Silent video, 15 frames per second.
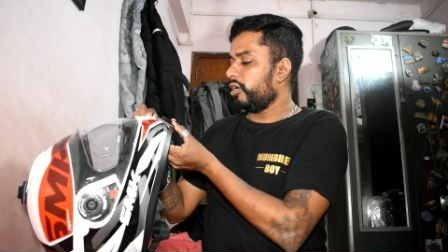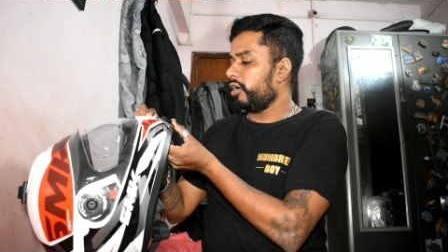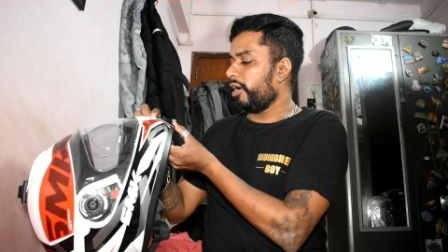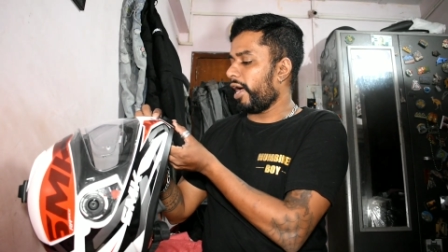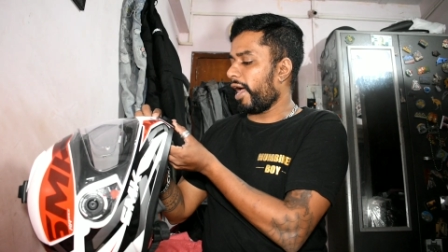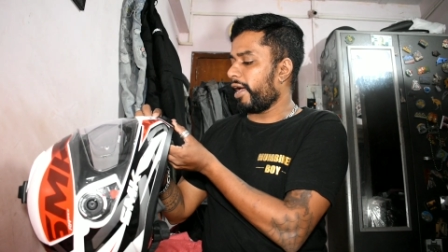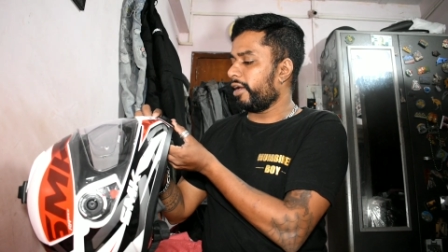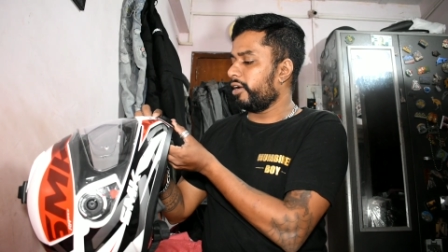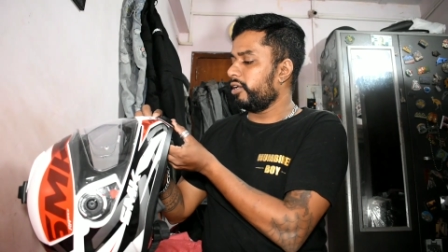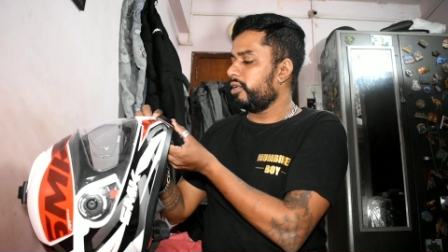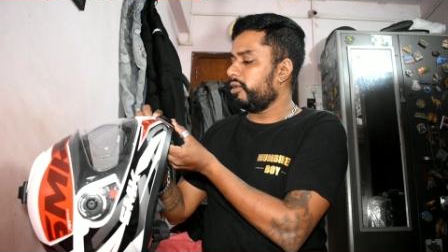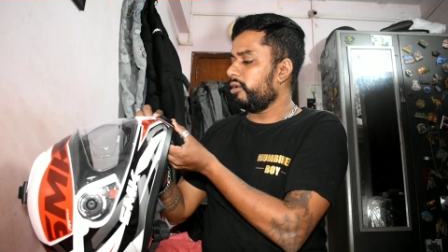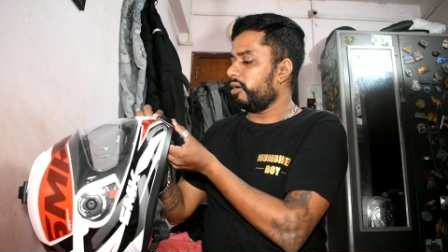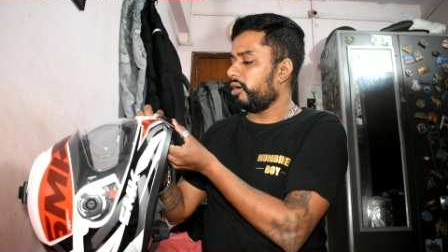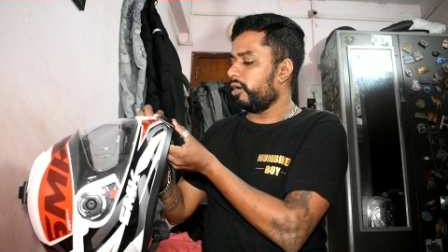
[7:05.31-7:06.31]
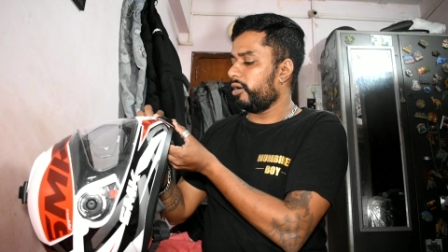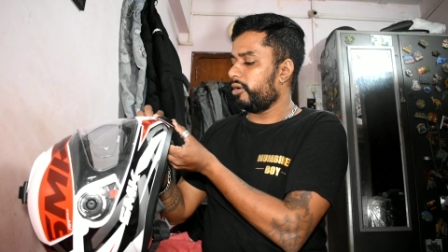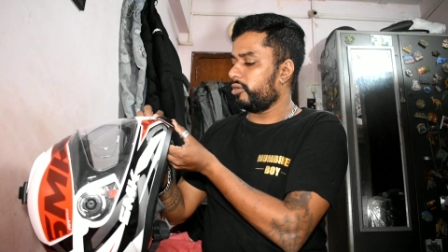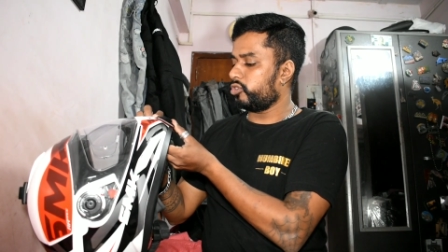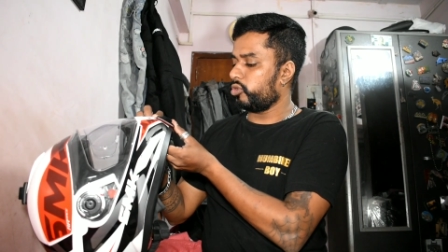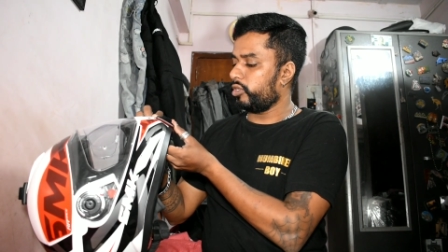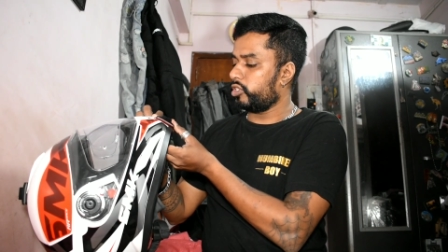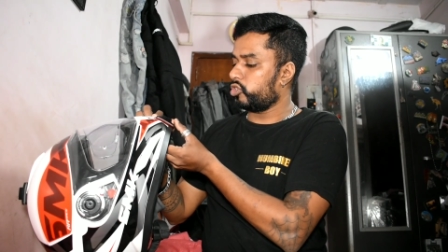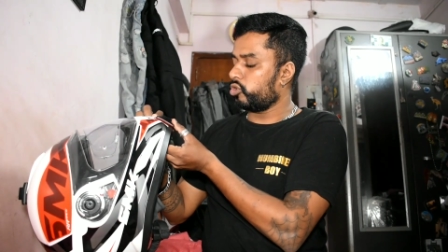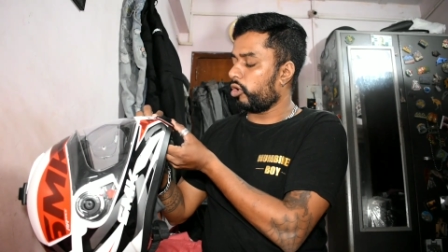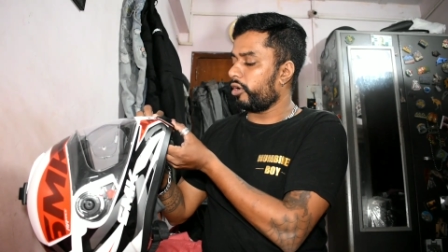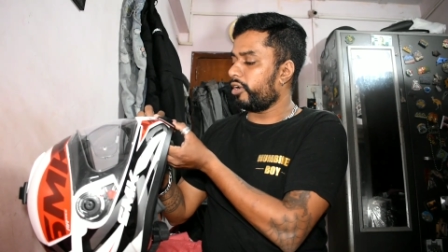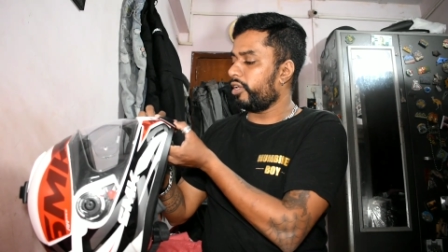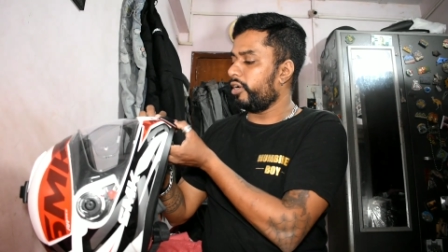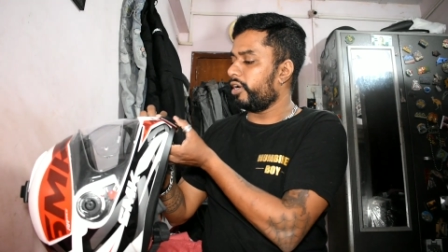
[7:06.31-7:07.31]
an angle, so it is
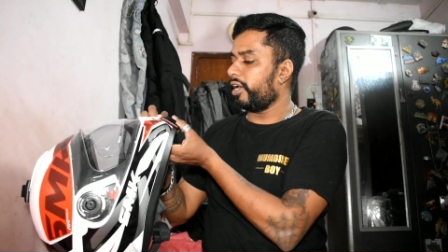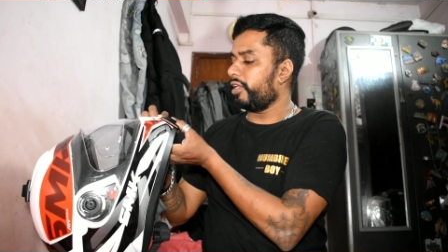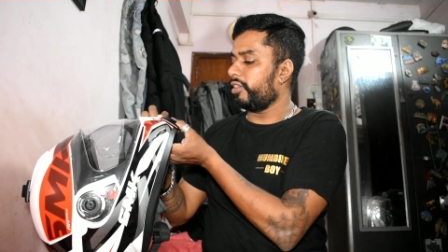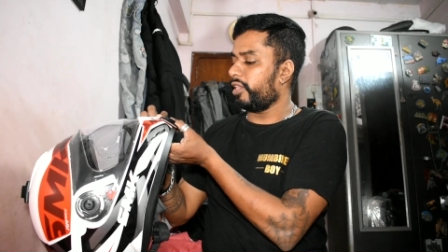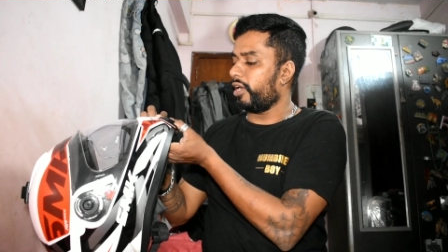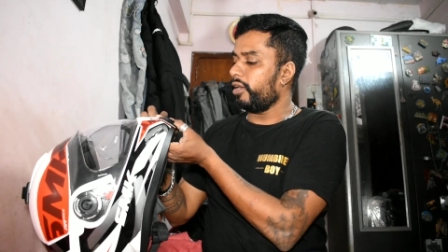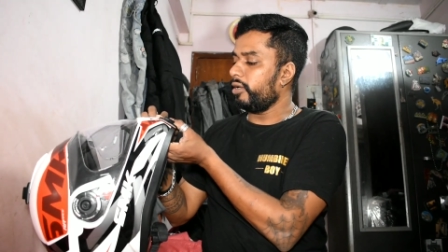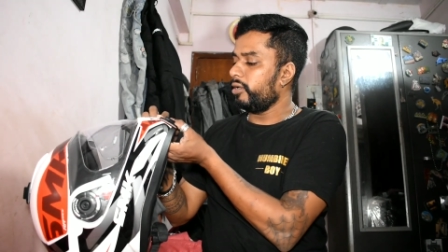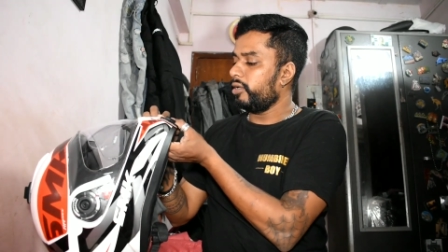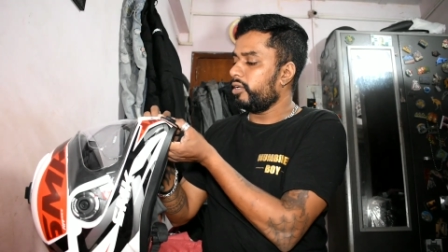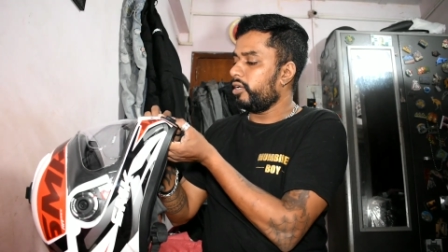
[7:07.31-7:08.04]
not here and there.